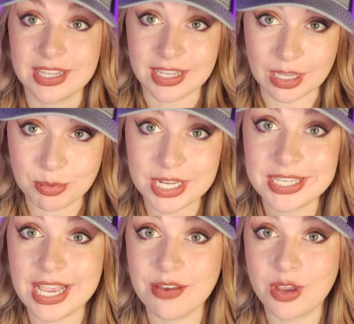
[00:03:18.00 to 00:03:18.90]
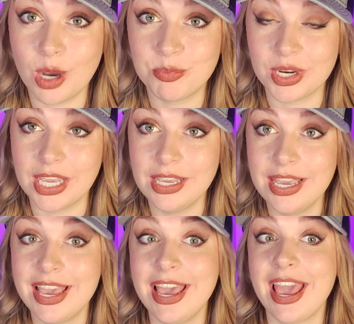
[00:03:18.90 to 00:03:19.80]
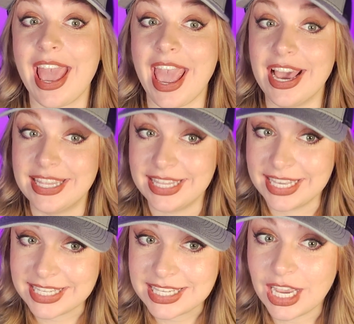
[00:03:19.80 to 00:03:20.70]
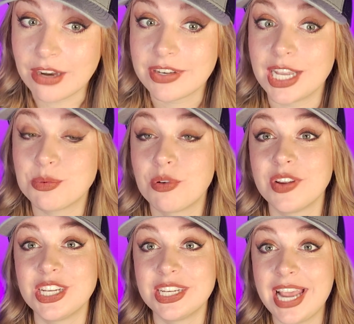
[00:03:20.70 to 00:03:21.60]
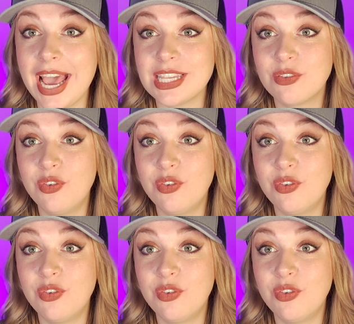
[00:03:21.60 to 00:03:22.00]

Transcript: the Liberty Safe company and this Gun Violence Prevention Task